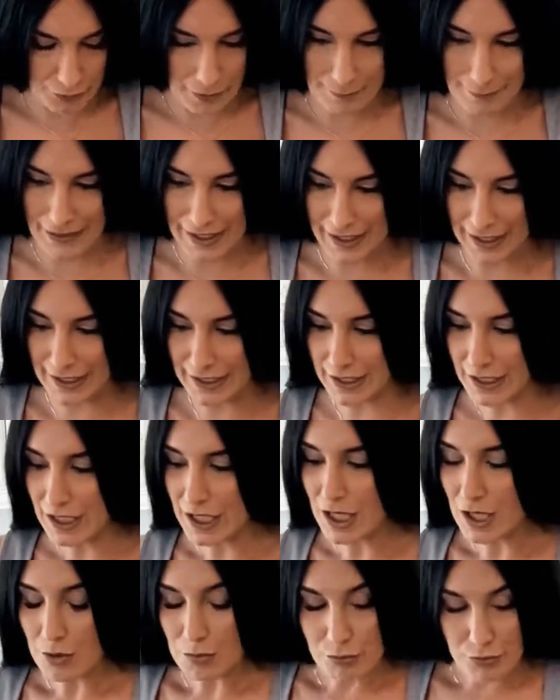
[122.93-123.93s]
my
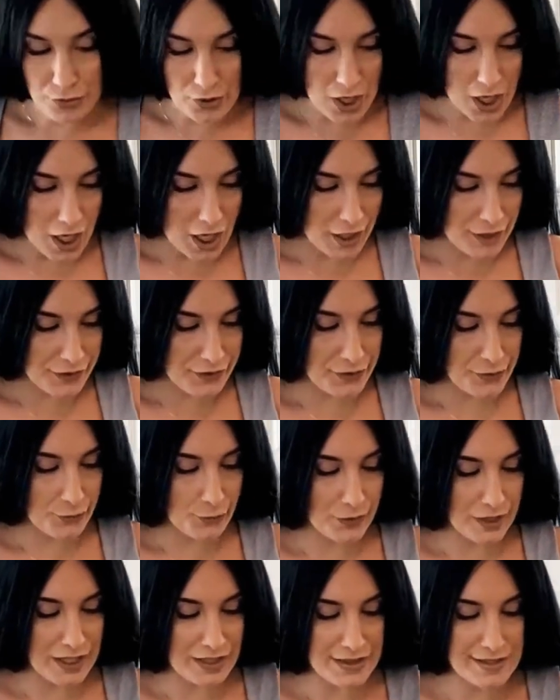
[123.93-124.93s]
broth
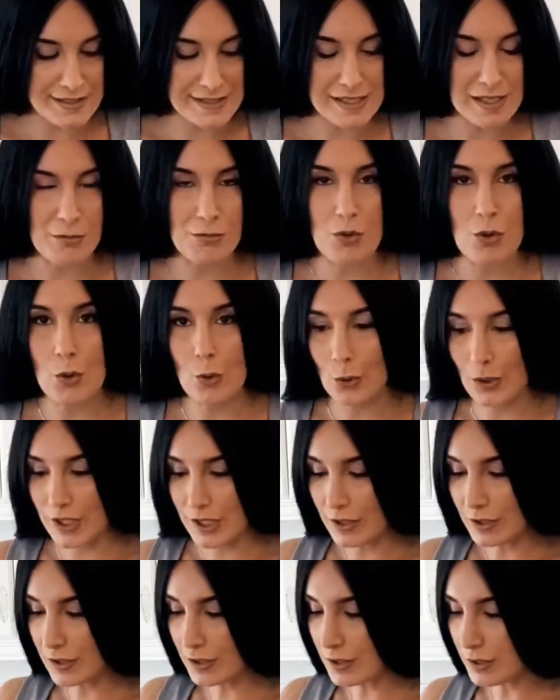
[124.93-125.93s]
with some
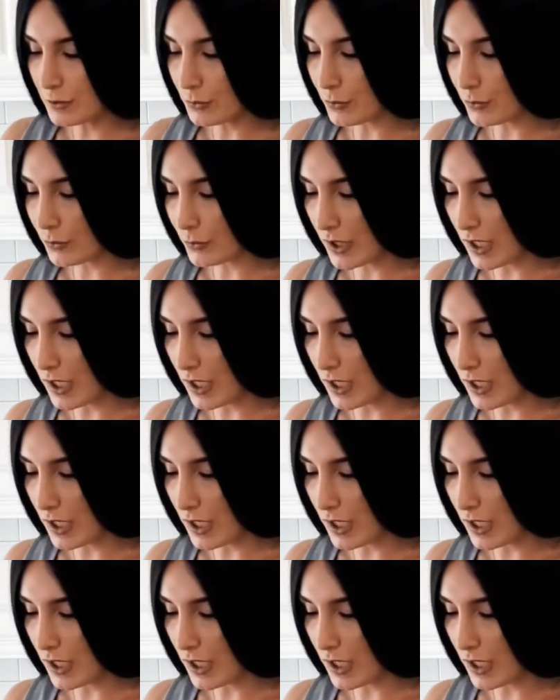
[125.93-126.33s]
oil.